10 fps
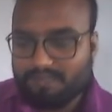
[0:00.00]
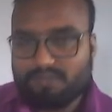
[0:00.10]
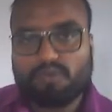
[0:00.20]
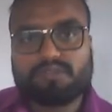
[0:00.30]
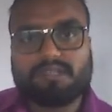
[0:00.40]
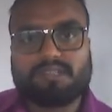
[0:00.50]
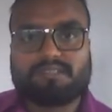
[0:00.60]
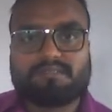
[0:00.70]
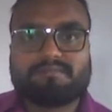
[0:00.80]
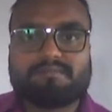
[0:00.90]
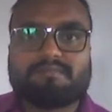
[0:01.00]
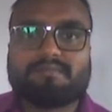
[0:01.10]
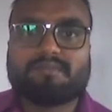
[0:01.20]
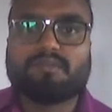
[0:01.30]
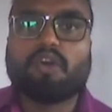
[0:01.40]
shows
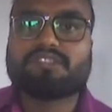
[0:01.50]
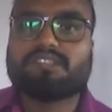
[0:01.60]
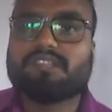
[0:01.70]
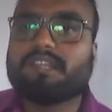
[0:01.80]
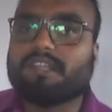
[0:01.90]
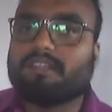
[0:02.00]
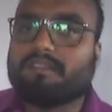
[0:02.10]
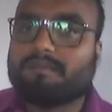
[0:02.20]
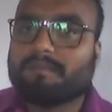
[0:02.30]
us the auxiliary